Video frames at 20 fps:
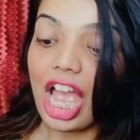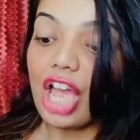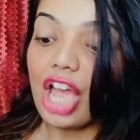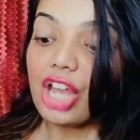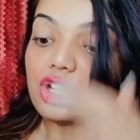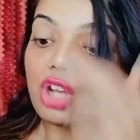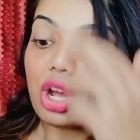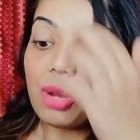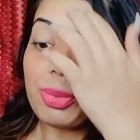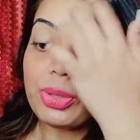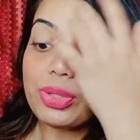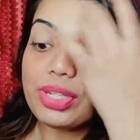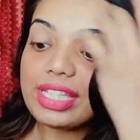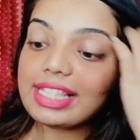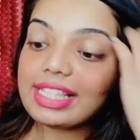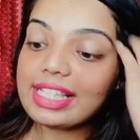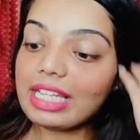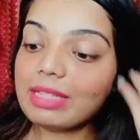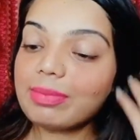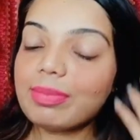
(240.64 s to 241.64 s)
Now
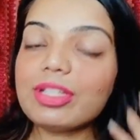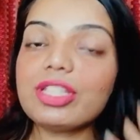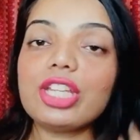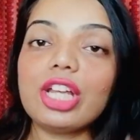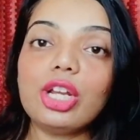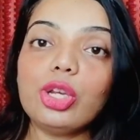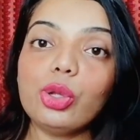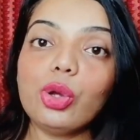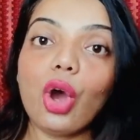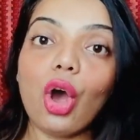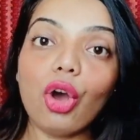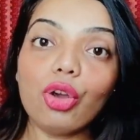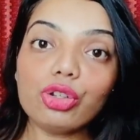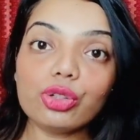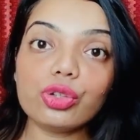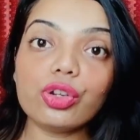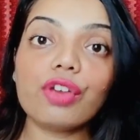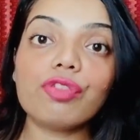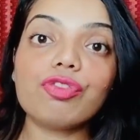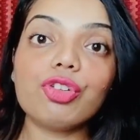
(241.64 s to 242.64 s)
beauties, let me tell you how
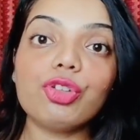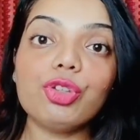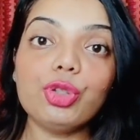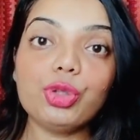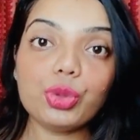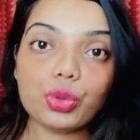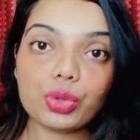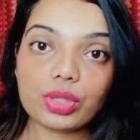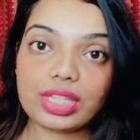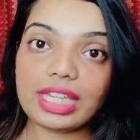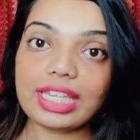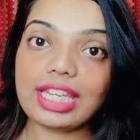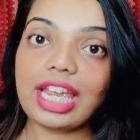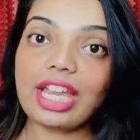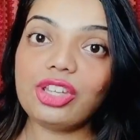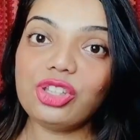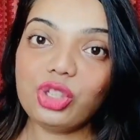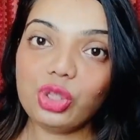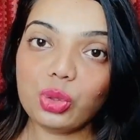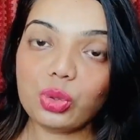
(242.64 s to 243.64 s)
you have to use it
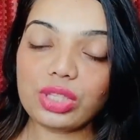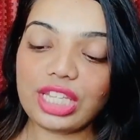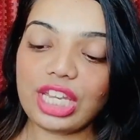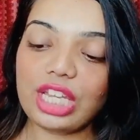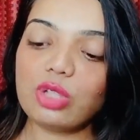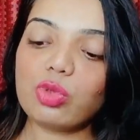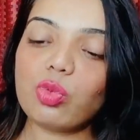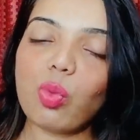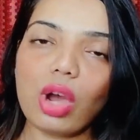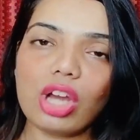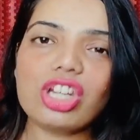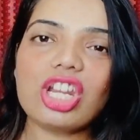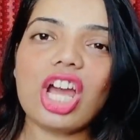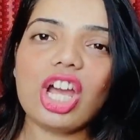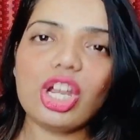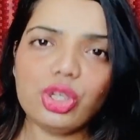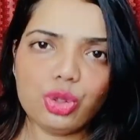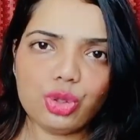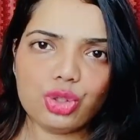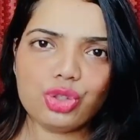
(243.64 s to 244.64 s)
and usage. What
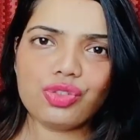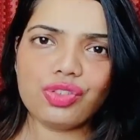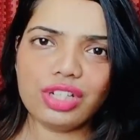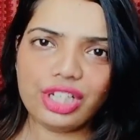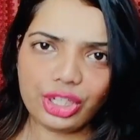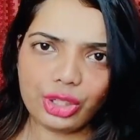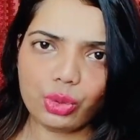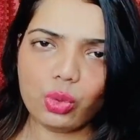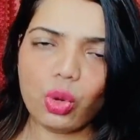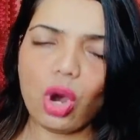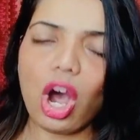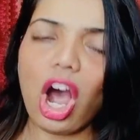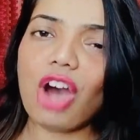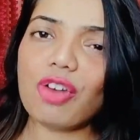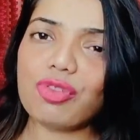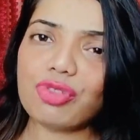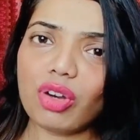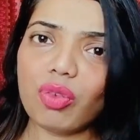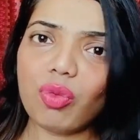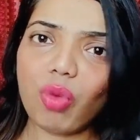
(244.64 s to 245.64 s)
I usually do
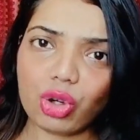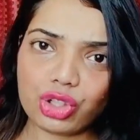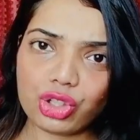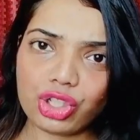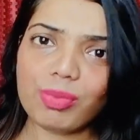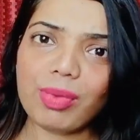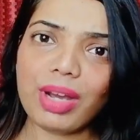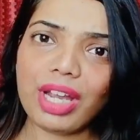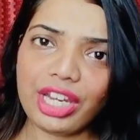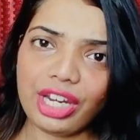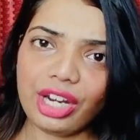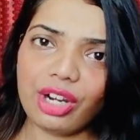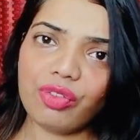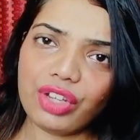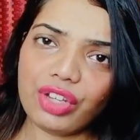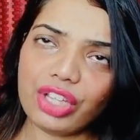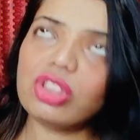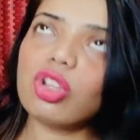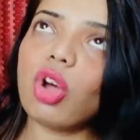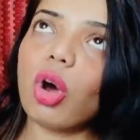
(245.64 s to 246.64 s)
after washing my hair
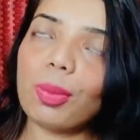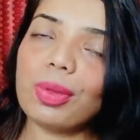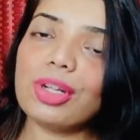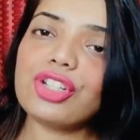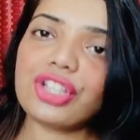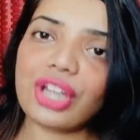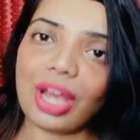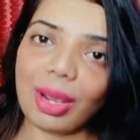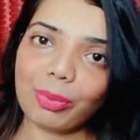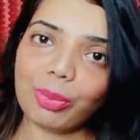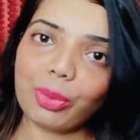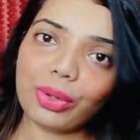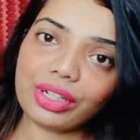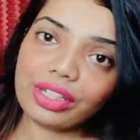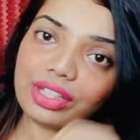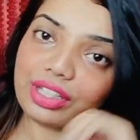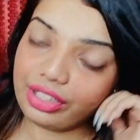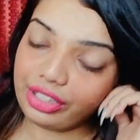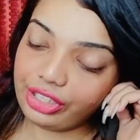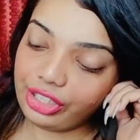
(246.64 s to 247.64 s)
with normal shampoo
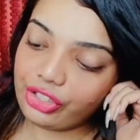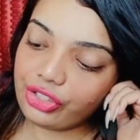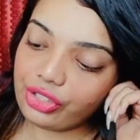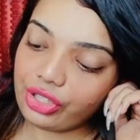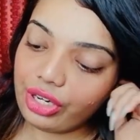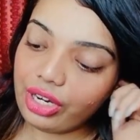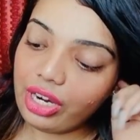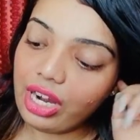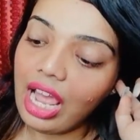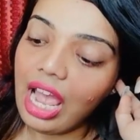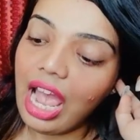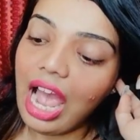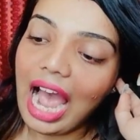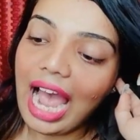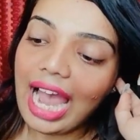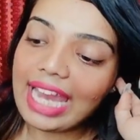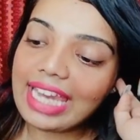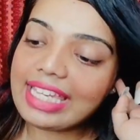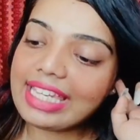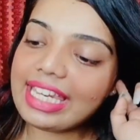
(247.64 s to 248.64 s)
and conditioner,
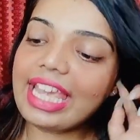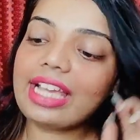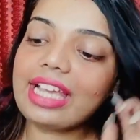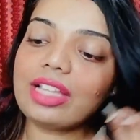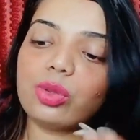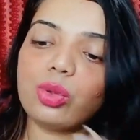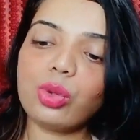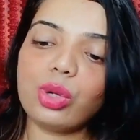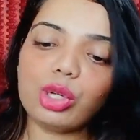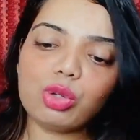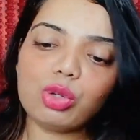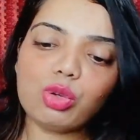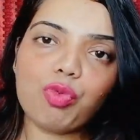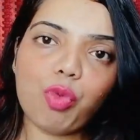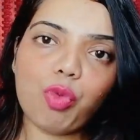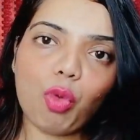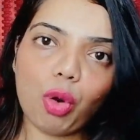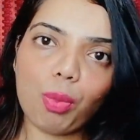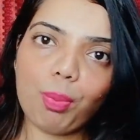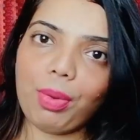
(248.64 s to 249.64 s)
I take 3 to
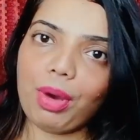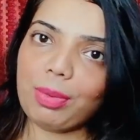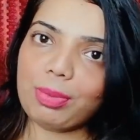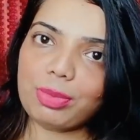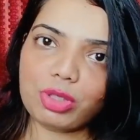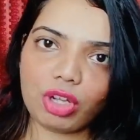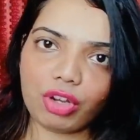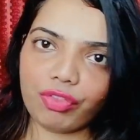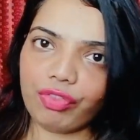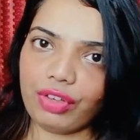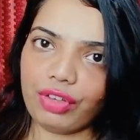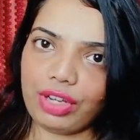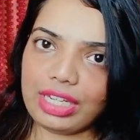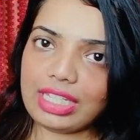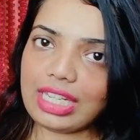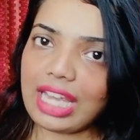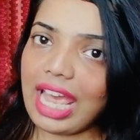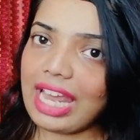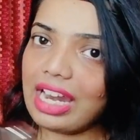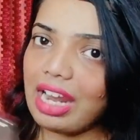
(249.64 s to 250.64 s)
4 pumps of it and